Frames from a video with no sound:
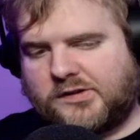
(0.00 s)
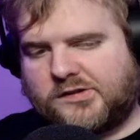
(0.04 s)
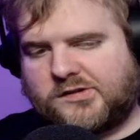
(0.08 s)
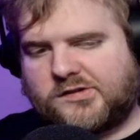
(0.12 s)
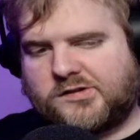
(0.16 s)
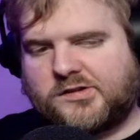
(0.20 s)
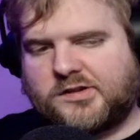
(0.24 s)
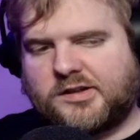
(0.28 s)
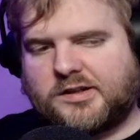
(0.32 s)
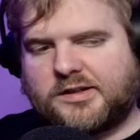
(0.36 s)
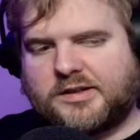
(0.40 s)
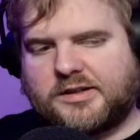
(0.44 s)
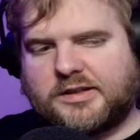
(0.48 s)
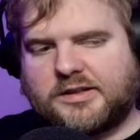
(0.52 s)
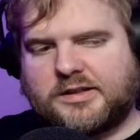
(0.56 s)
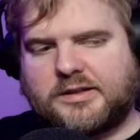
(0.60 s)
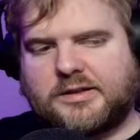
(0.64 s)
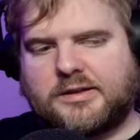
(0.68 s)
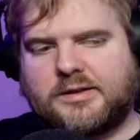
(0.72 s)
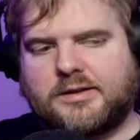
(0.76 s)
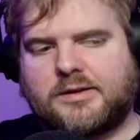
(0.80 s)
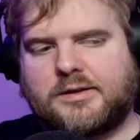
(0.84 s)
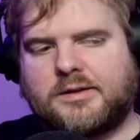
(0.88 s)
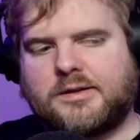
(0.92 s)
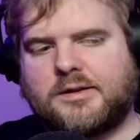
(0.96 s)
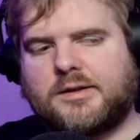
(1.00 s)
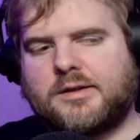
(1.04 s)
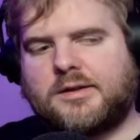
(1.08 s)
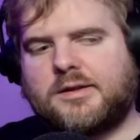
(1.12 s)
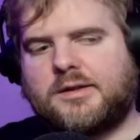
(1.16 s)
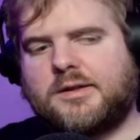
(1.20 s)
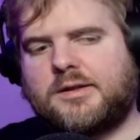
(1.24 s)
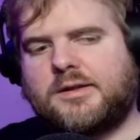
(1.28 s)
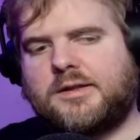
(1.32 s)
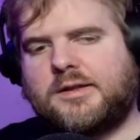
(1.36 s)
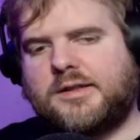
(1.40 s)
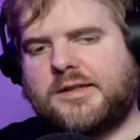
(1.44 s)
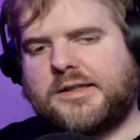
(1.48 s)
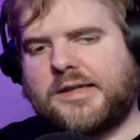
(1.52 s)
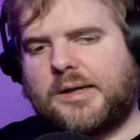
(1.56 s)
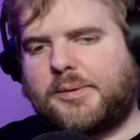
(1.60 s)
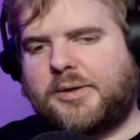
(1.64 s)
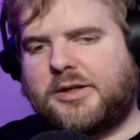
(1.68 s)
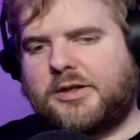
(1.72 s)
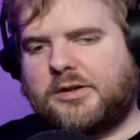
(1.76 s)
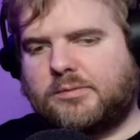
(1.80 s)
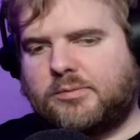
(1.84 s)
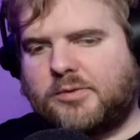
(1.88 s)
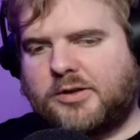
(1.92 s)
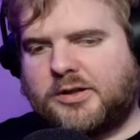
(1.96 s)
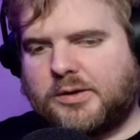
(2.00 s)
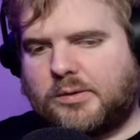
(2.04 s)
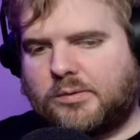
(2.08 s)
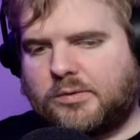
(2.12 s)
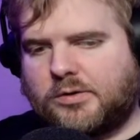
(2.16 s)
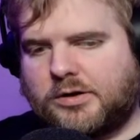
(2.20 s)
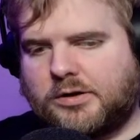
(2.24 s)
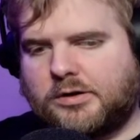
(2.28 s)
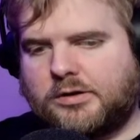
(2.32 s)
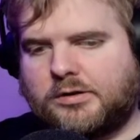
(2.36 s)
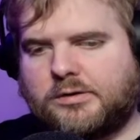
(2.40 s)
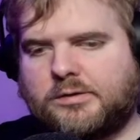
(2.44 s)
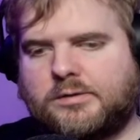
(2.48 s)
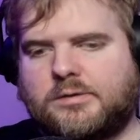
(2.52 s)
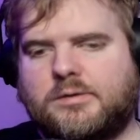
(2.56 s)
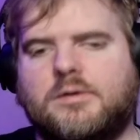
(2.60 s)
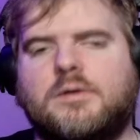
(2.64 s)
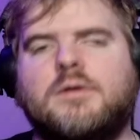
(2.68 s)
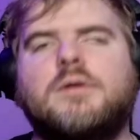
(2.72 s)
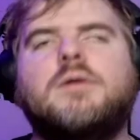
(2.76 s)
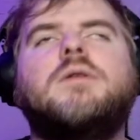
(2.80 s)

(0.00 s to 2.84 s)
started? Yeah, we don't know.